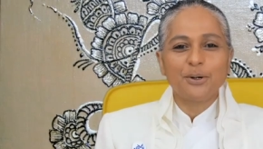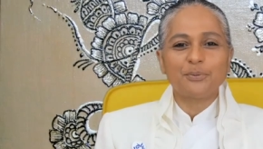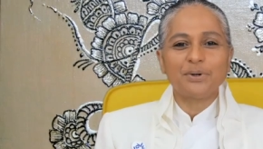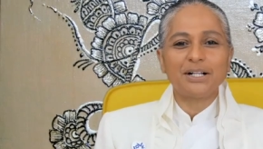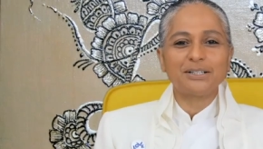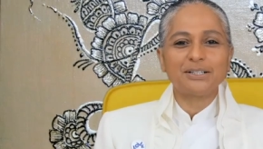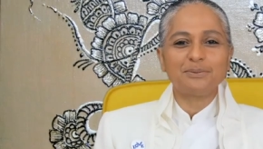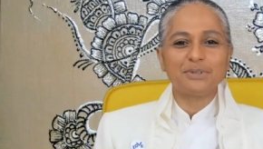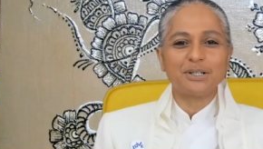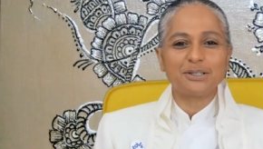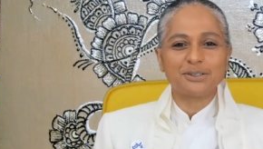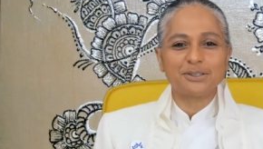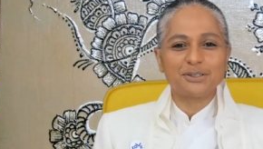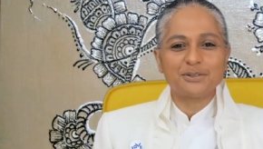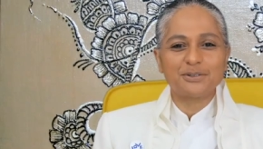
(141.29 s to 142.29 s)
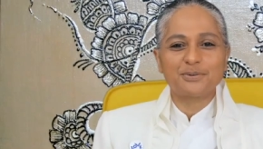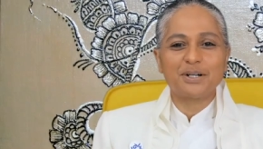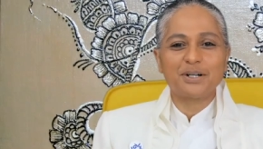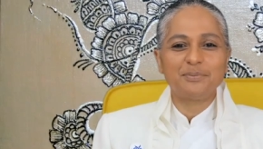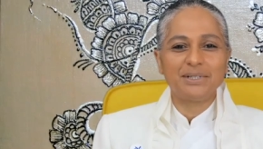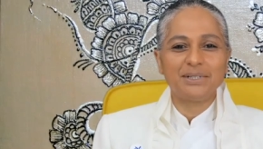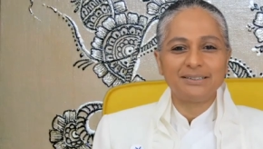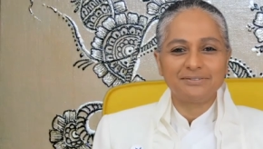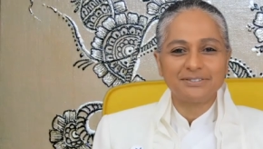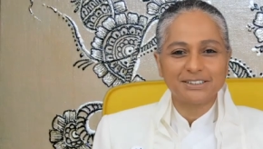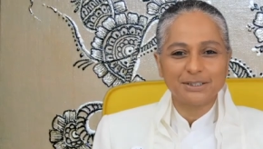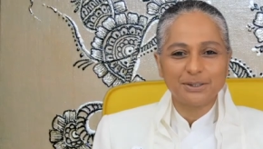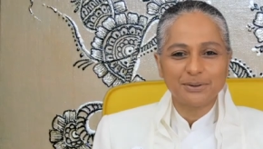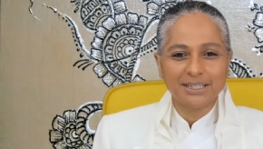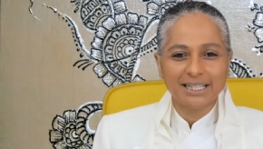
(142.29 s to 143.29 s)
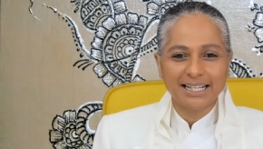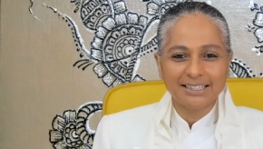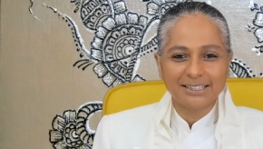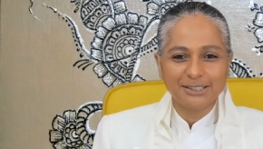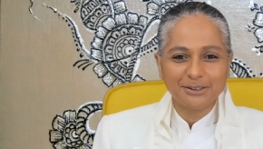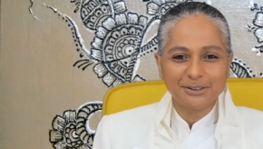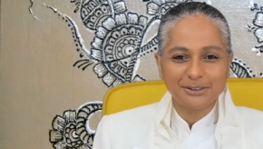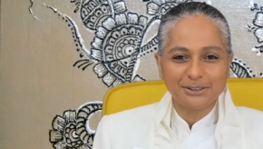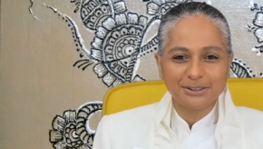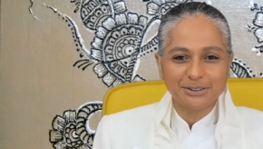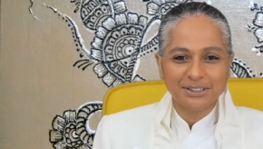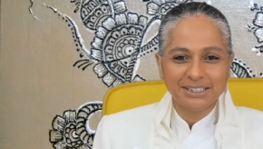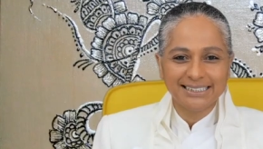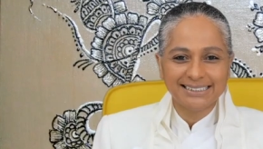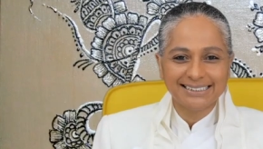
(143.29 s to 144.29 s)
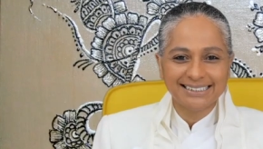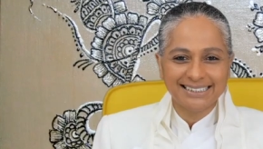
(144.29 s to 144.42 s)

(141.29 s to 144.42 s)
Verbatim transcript: Welcome, Dr. Goswami. So glad that you could join us